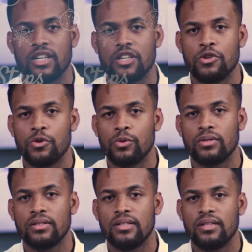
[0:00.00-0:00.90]
can do,
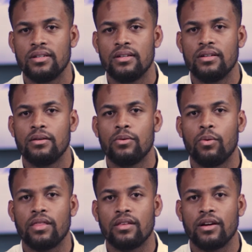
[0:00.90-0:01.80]

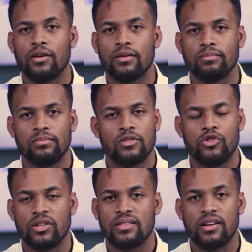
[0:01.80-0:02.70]
whether they're
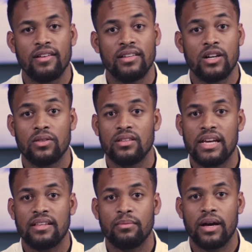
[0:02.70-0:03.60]
just starting off in
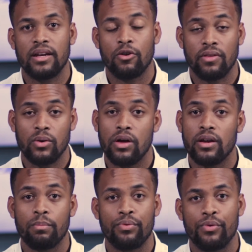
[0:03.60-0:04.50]
data mining or they want to
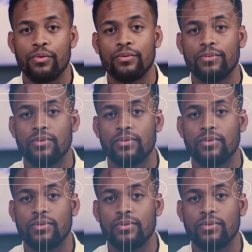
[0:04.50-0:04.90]
improve